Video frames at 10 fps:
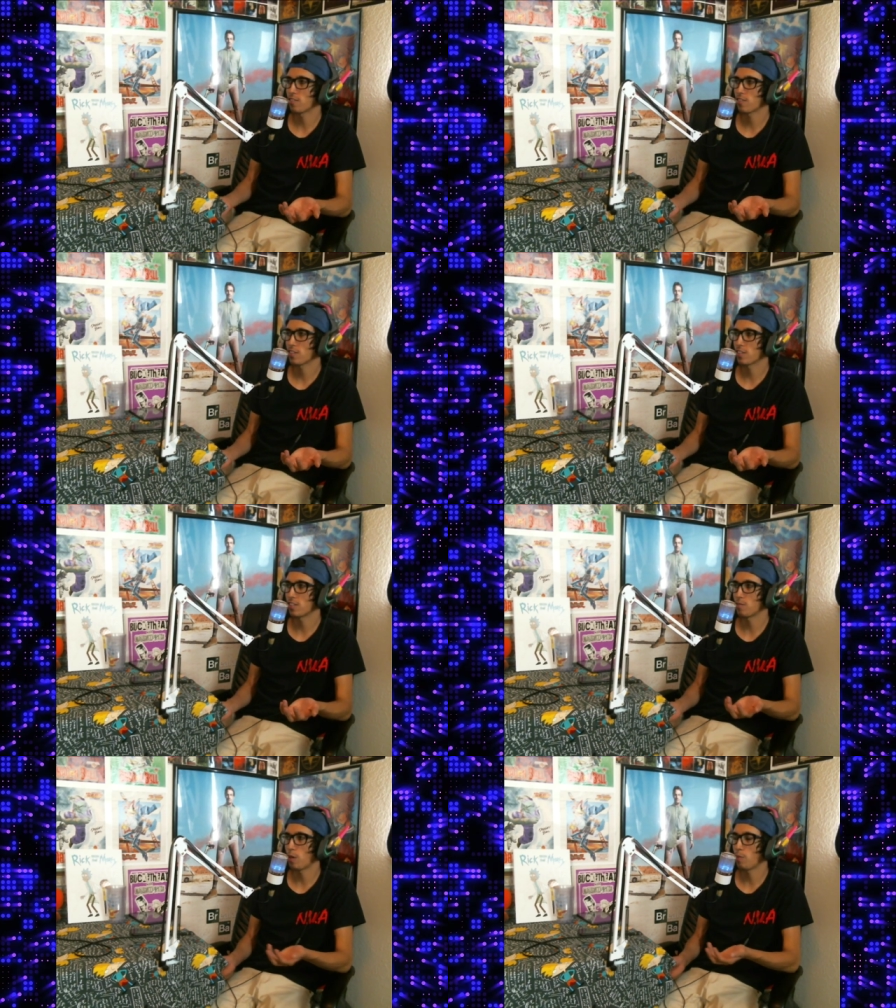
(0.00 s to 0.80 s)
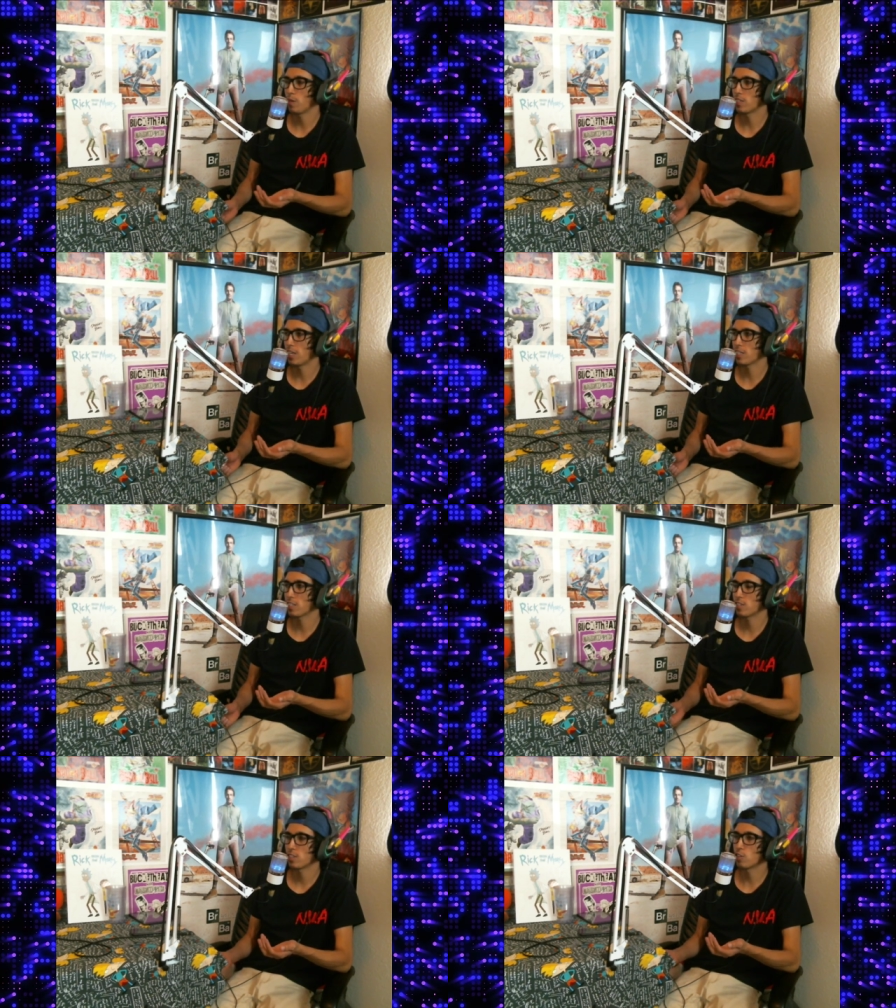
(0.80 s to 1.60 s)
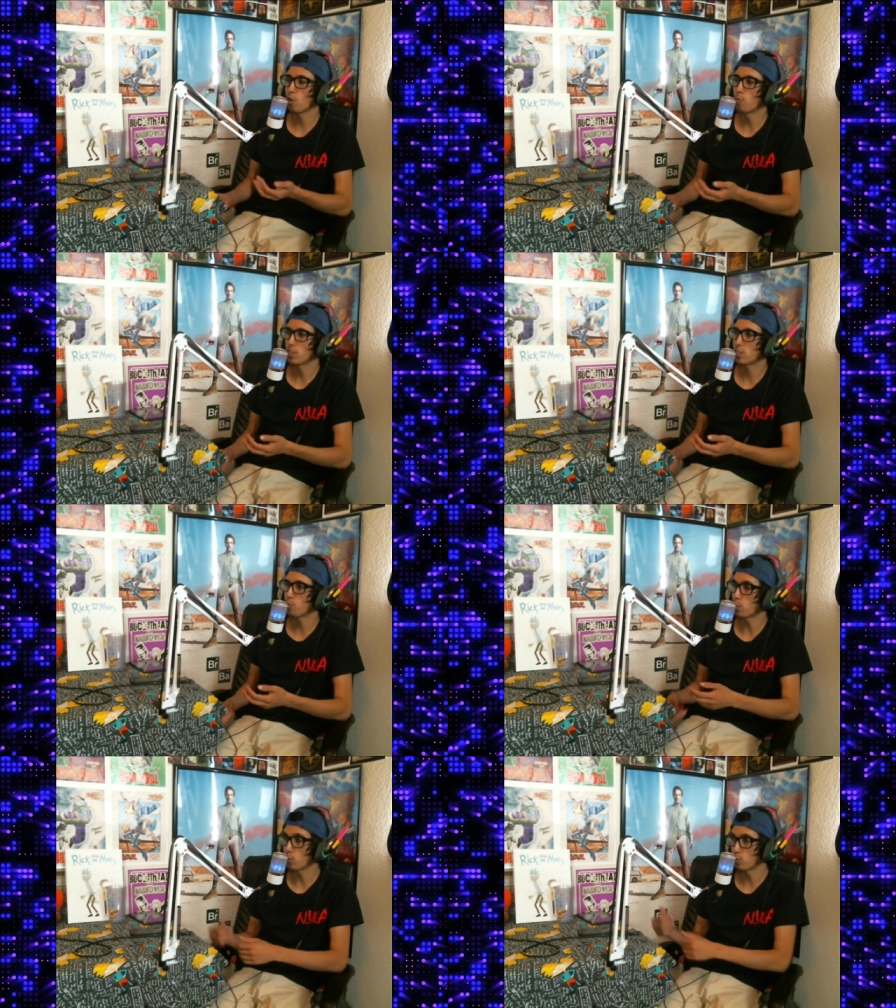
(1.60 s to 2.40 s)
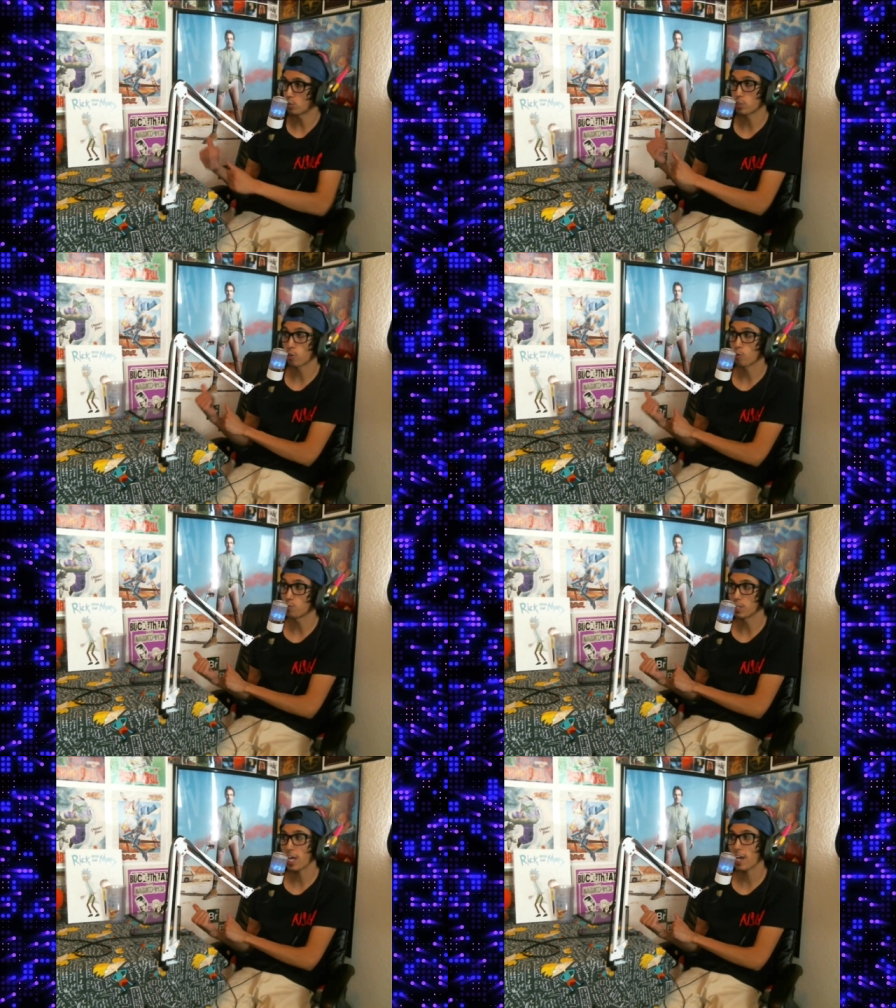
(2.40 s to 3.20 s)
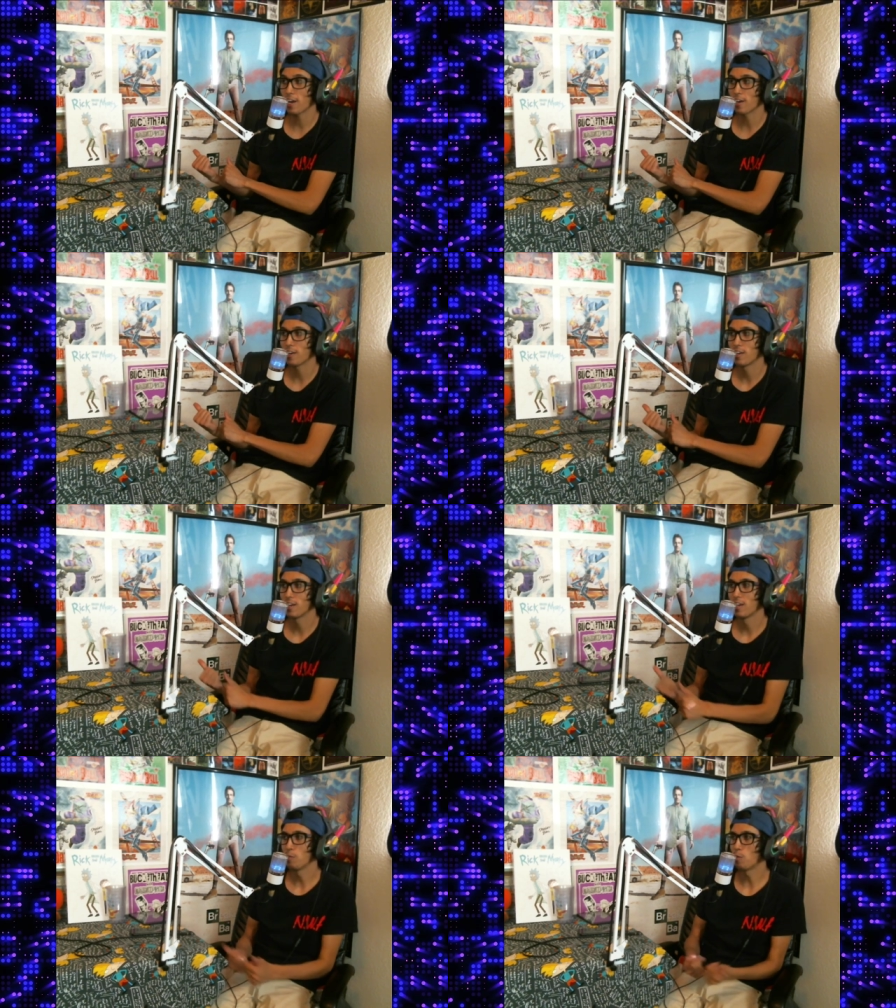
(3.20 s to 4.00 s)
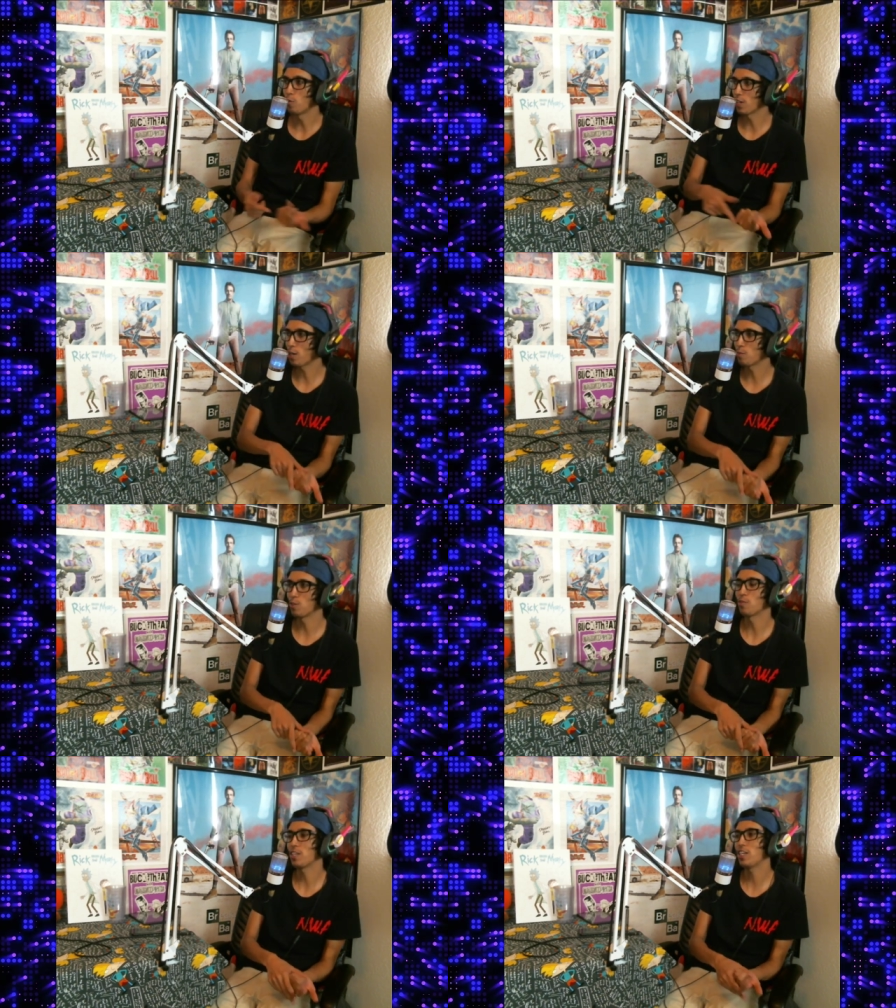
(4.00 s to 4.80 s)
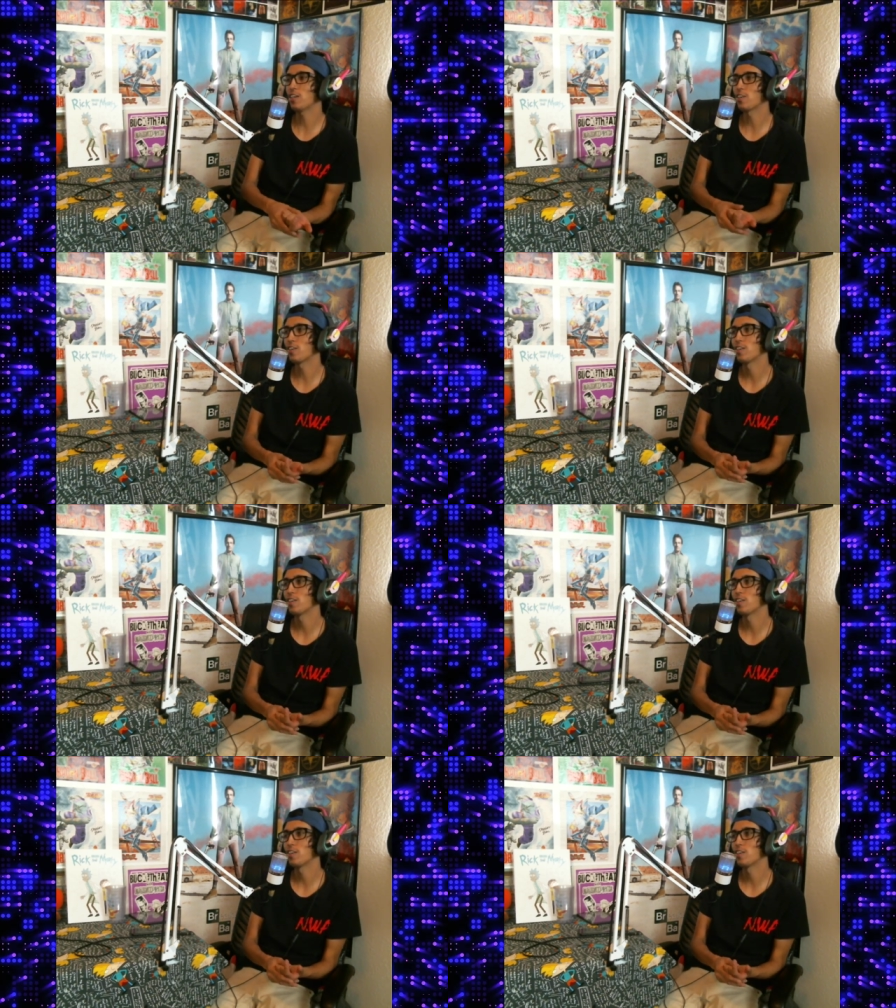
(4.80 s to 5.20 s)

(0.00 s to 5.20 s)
Because maybe it takes so much to produce a shirt over there, but when it comes over here,